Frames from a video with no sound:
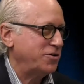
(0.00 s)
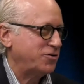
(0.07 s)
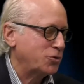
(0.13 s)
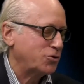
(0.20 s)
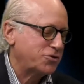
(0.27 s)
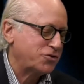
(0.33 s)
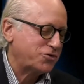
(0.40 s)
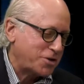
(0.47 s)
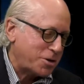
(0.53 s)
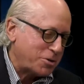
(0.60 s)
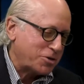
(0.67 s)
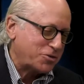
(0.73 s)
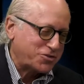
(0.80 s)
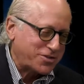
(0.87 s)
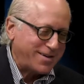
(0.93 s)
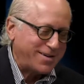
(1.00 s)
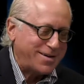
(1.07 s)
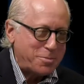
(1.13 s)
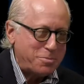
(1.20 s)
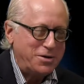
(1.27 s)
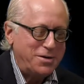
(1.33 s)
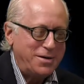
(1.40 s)
So to some extent,
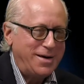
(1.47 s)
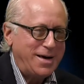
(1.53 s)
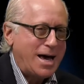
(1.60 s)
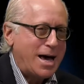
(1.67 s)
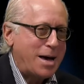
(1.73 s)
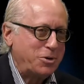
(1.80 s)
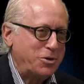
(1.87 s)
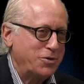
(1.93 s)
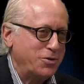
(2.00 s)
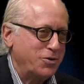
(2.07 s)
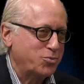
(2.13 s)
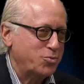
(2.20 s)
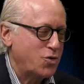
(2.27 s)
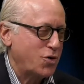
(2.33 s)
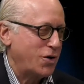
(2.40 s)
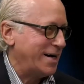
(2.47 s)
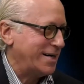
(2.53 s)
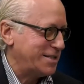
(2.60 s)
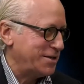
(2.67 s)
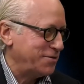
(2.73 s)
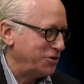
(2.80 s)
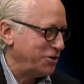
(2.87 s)
I'm happy there's more
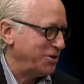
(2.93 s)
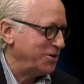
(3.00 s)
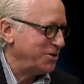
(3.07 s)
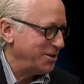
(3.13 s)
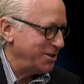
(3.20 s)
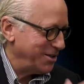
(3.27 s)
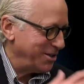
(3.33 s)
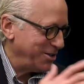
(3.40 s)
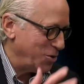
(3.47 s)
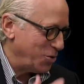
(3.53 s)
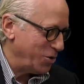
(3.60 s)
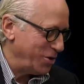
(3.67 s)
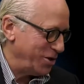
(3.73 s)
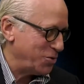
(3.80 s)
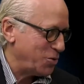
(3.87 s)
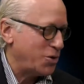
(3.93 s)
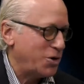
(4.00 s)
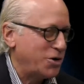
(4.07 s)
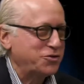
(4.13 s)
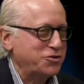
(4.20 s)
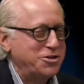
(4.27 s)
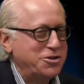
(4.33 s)
activity, in
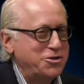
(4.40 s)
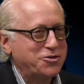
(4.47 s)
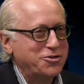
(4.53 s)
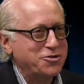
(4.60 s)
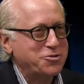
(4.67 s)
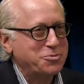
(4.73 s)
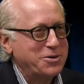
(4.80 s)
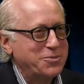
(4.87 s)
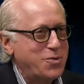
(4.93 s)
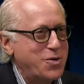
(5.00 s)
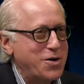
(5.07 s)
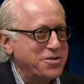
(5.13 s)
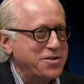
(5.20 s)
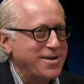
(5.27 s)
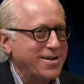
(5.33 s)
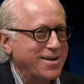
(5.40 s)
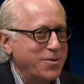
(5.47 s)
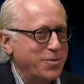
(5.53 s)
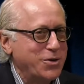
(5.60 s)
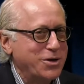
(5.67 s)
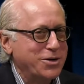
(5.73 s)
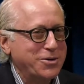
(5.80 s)
all seasons. But one thing I
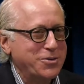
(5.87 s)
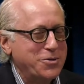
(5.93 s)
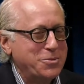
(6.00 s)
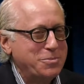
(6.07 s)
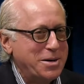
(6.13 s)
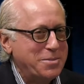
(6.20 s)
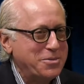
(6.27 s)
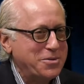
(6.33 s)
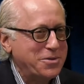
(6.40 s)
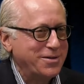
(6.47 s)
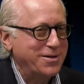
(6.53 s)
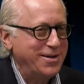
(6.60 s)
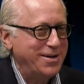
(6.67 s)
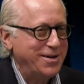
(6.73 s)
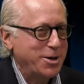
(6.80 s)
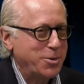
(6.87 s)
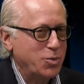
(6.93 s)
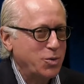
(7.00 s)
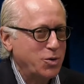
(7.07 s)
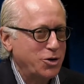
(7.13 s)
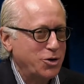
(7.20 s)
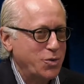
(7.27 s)
really remember and
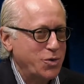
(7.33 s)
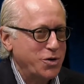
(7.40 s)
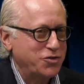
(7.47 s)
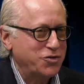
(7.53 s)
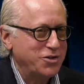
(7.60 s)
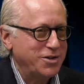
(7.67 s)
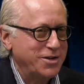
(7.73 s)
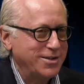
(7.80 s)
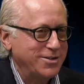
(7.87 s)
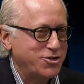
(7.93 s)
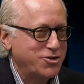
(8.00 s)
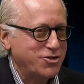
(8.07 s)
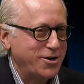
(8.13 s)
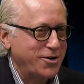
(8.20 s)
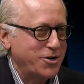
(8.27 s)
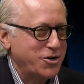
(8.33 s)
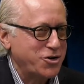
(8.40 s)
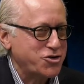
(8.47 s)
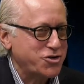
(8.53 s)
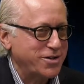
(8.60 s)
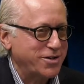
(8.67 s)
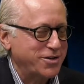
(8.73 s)
will always
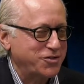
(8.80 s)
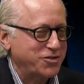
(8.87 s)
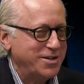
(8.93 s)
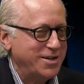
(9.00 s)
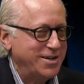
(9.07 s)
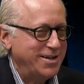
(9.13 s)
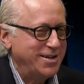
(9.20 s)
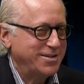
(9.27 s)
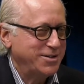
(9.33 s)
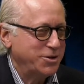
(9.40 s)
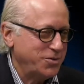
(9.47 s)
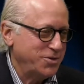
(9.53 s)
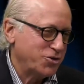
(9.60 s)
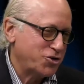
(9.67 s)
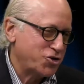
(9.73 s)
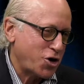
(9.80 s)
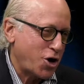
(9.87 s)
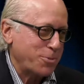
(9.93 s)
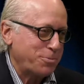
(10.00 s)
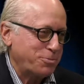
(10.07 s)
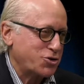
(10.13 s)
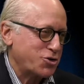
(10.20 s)
cherish is the
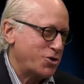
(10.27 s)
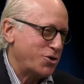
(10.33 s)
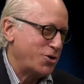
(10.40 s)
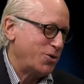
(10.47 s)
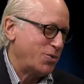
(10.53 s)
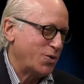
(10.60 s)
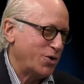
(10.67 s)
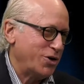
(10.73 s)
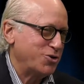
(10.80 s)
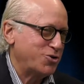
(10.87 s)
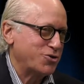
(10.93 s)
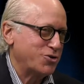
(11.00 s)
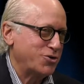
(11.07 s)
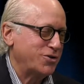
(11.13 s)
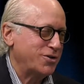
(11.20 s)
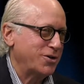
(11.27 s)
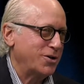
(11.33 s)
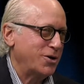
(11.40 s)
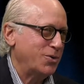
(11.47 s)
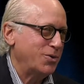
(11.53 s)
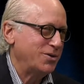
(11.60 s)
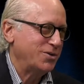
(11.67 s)
sharp turn where you turn to
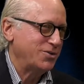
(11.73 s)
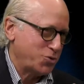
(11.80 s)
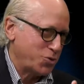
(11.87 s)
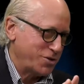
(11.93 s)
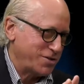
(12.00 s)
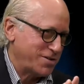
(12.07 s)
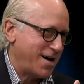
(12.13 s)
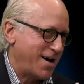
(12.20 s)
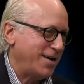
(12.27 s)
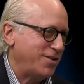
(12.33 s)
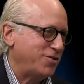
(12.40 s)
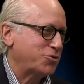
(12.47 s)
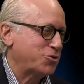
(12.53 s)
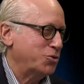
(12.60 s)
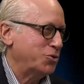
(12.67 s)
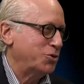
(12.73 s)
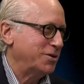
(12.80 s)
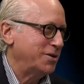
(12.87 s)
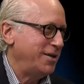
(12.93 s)
go toward the high school.